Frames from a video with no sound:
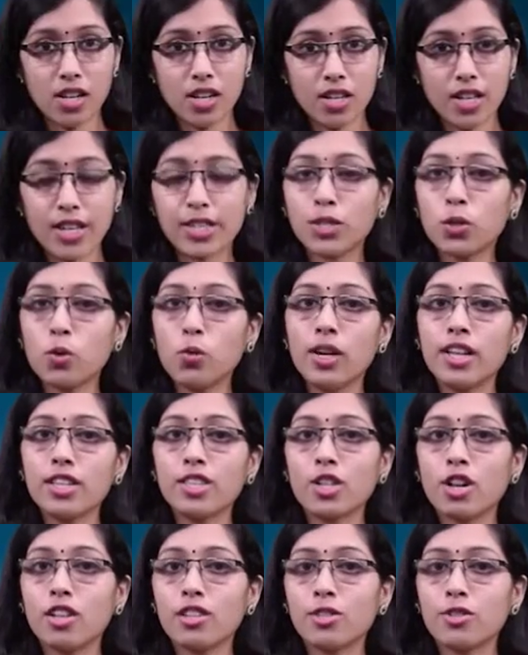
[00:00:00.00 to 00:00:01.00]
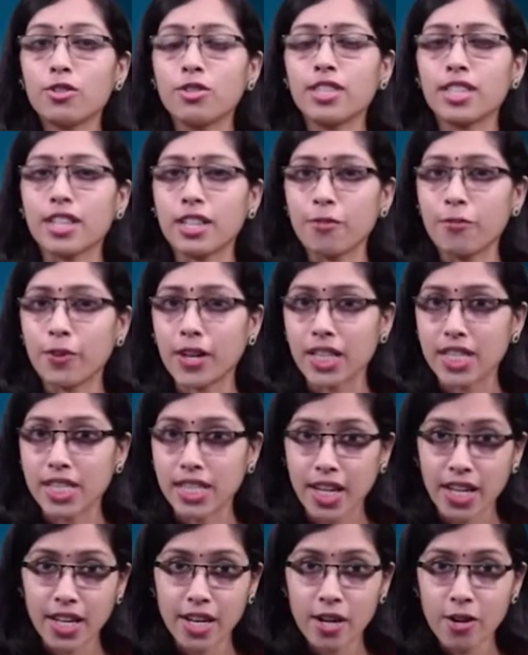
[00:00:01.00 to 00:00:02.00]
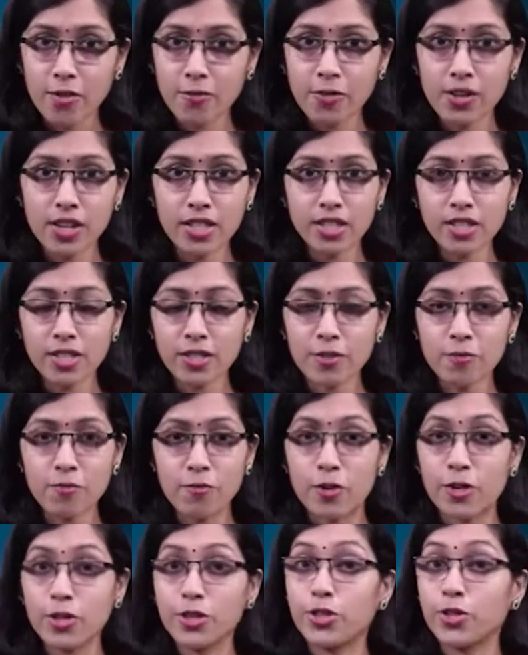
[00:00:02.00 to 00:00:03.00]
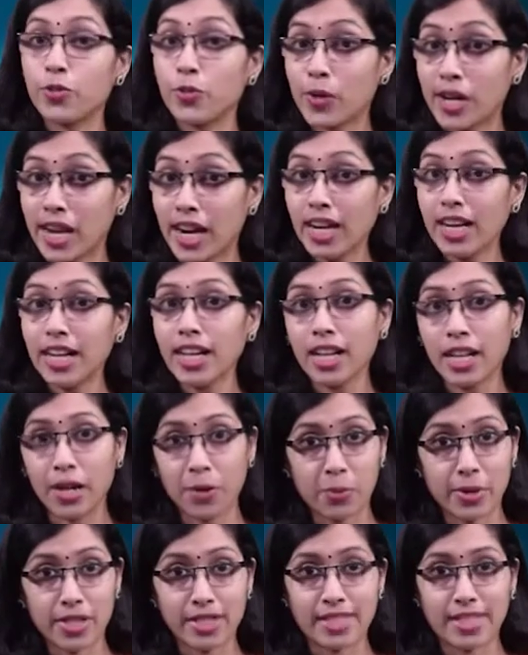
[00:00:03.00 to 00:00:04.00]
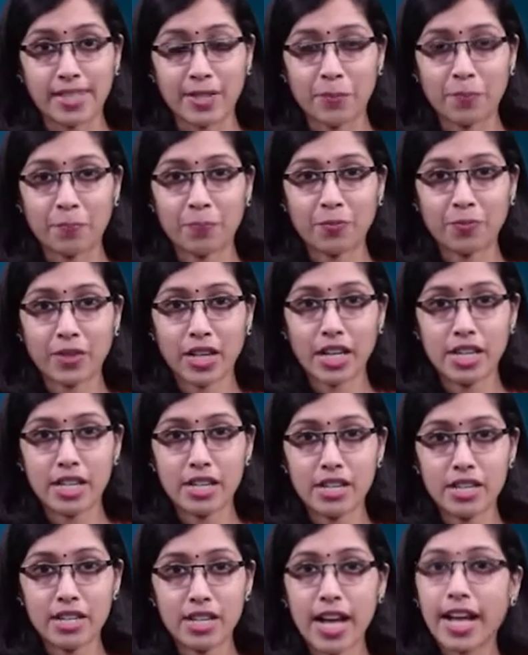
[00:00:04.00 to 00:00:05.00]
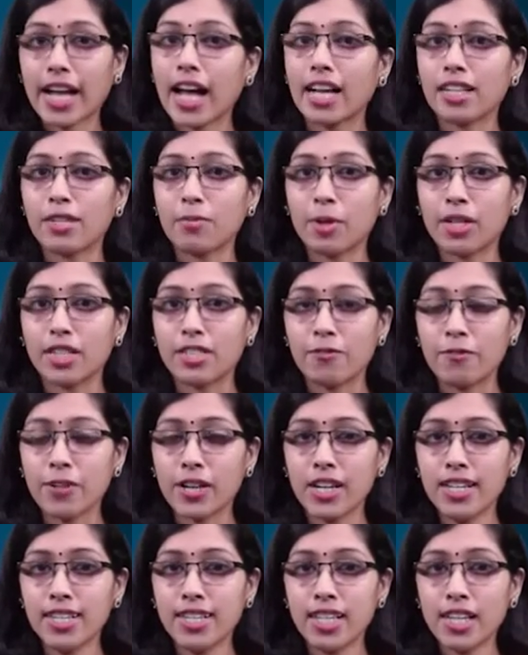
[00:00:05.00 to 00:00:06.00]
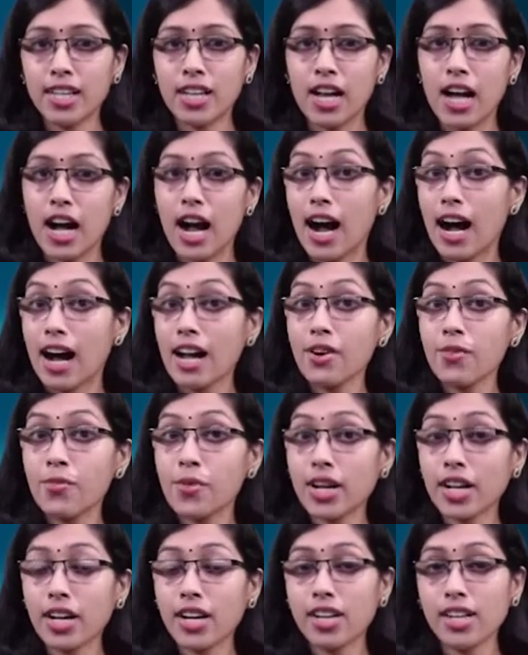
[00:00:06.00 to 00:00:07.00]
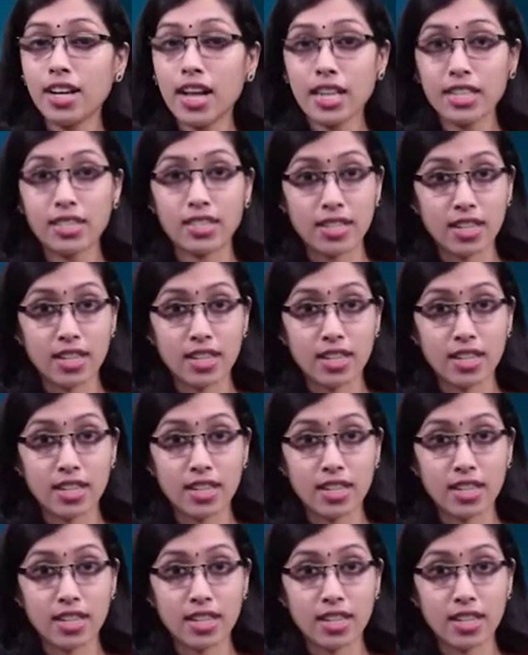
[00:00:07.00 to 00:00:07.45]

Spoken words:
School is also a significant area of concern for juvenile delinquency. Academic difficulty, unrecognized